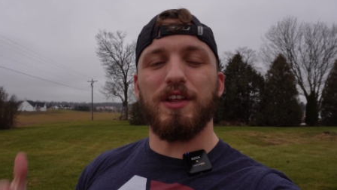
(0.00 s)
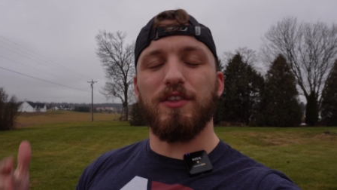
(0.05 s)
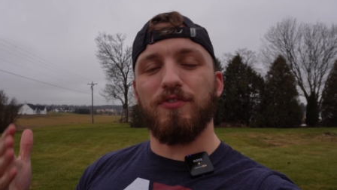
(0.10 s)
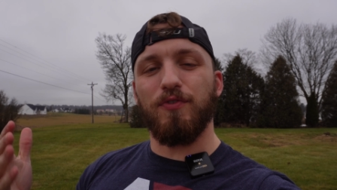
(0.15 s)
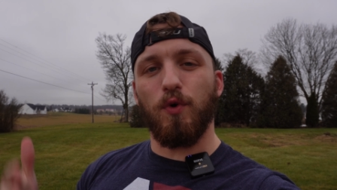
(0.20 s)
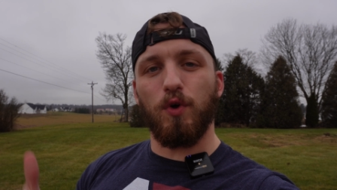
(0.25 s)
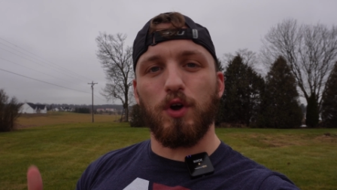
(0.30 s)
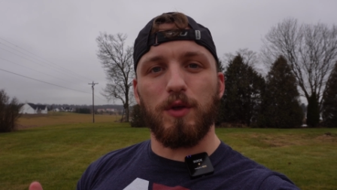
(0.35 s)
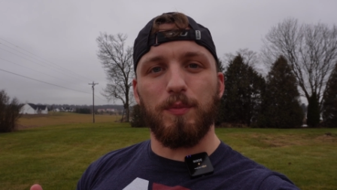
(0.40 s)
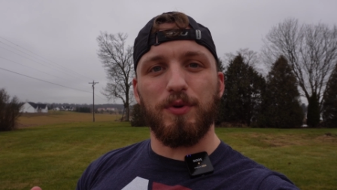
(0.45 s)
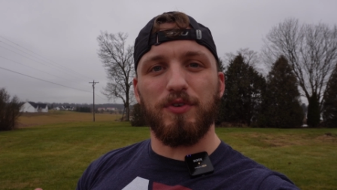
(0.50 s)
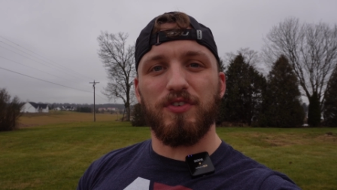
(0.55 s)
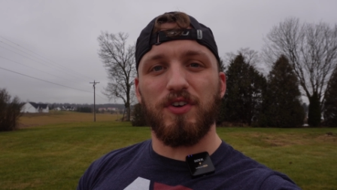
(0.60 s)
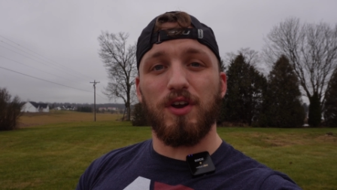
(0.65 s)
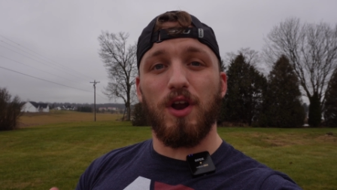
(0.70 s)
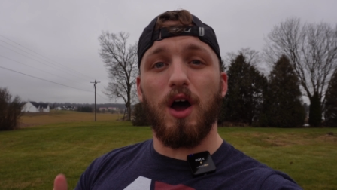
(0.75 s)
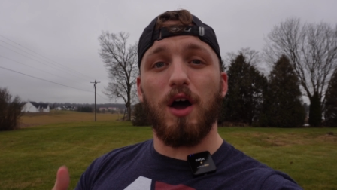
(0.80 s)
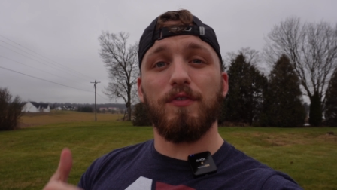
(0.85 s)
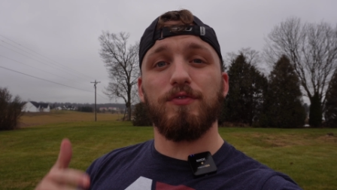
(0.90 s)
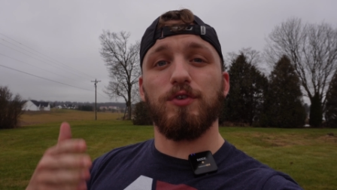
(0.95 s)
It's
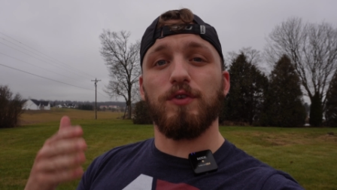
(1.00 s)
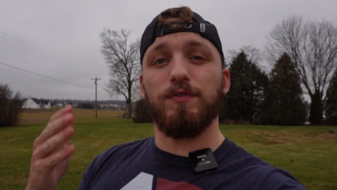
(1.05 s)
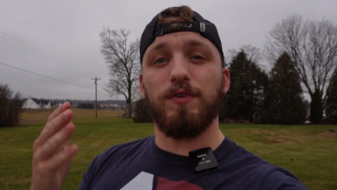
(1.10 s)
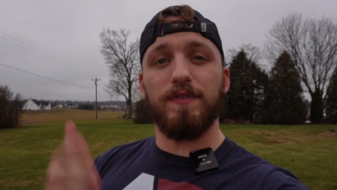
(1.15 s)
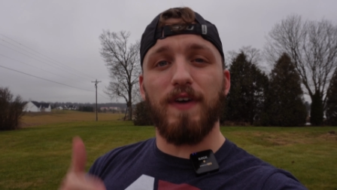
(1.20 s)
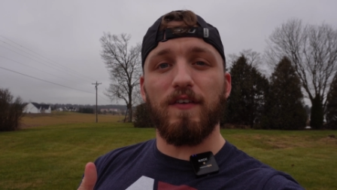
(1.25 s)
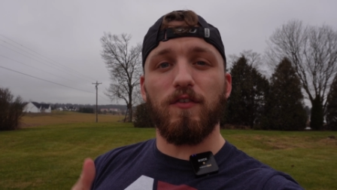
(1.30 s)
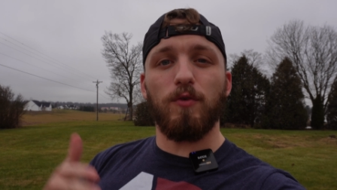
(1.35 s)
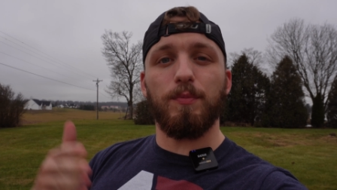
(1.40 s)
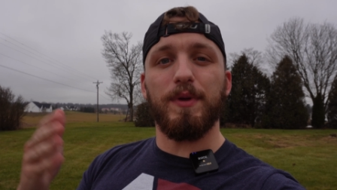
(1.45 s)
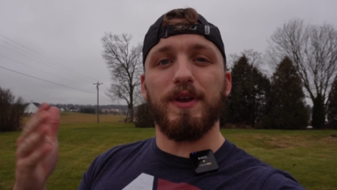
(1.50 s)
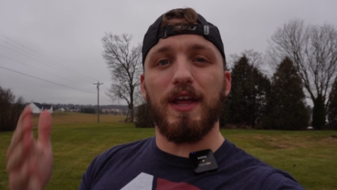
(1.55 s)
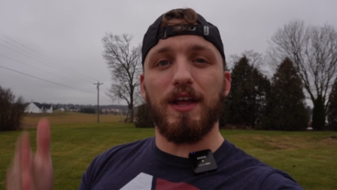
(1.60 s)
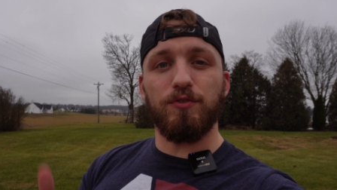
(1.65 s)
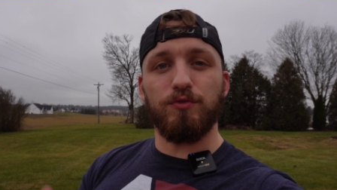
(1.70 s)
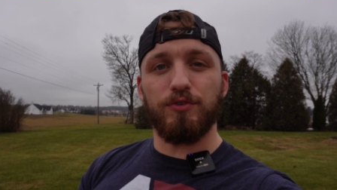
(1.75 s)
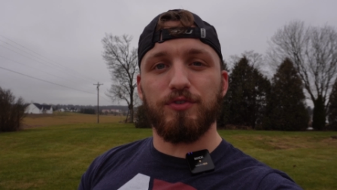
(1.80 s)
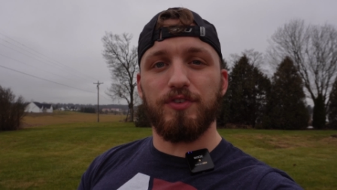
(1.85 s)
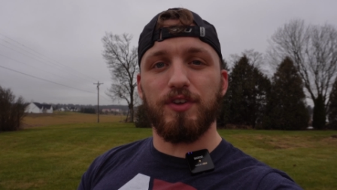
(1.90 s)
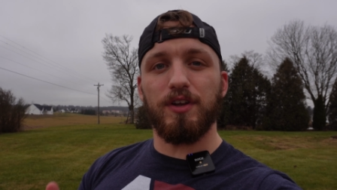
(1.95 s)
40% off, so if you've ever been
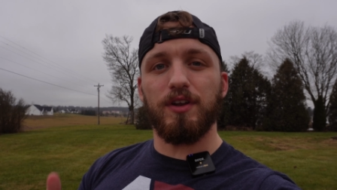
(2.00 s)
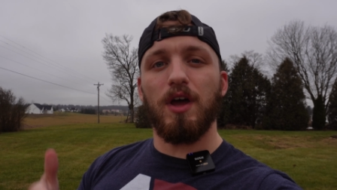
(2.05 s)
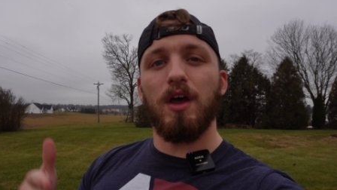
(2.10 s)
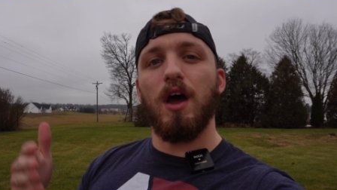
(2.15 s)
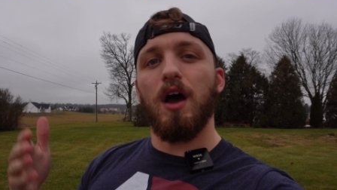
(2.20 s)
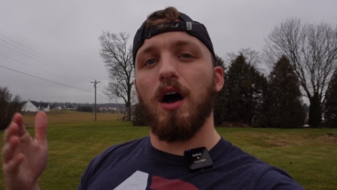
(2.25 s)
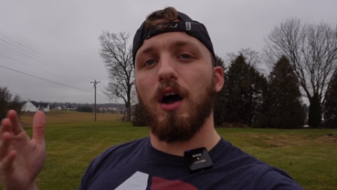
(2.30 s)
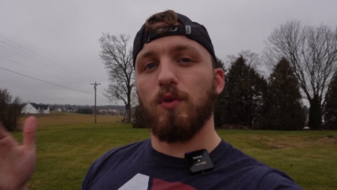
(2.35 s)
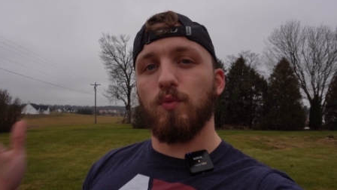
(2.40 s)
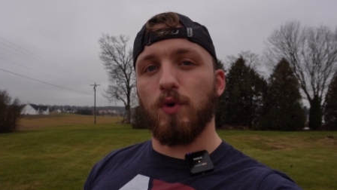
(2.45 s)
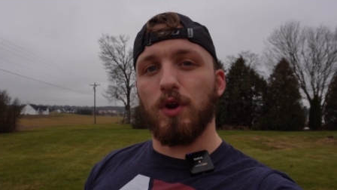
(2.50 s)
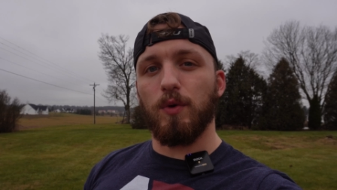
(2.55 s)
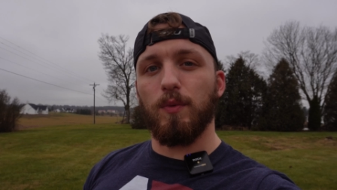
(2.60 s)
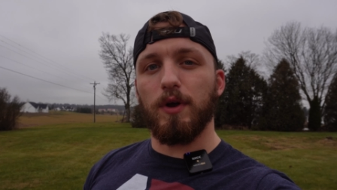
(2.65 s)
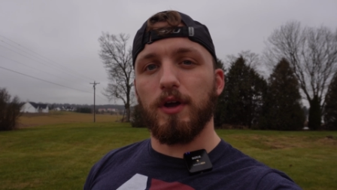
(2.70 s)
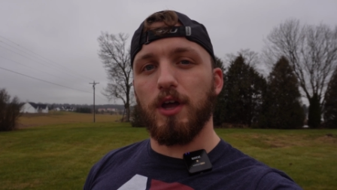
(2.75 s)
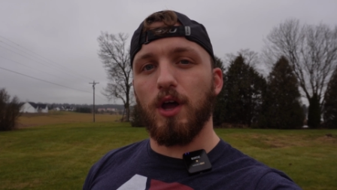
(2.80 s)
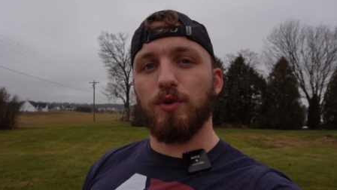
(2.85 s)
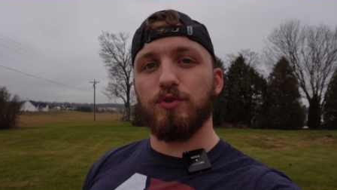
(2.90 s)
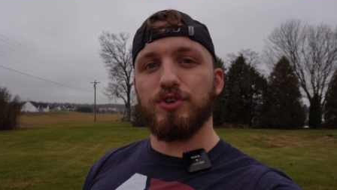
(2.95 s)
interested on
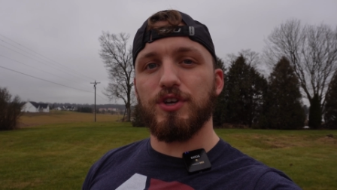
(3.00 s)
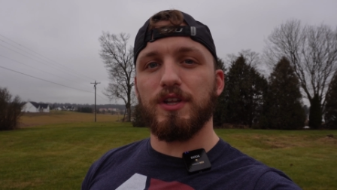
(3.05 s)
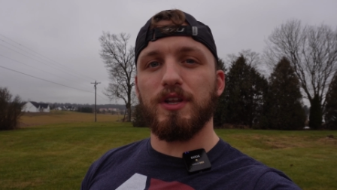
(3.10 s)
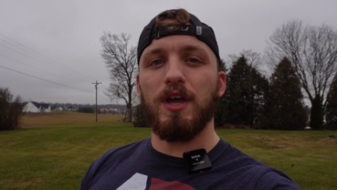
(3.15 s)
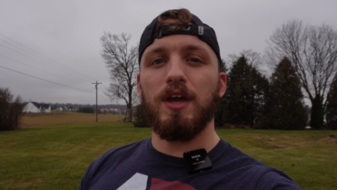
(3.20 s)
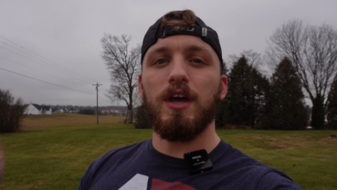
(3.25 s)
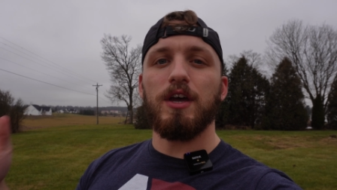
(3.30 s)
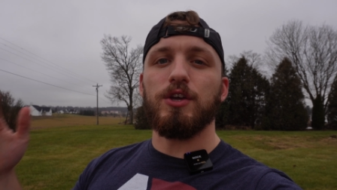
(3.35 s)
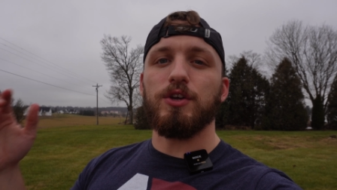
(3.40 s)
one-on-one coaching,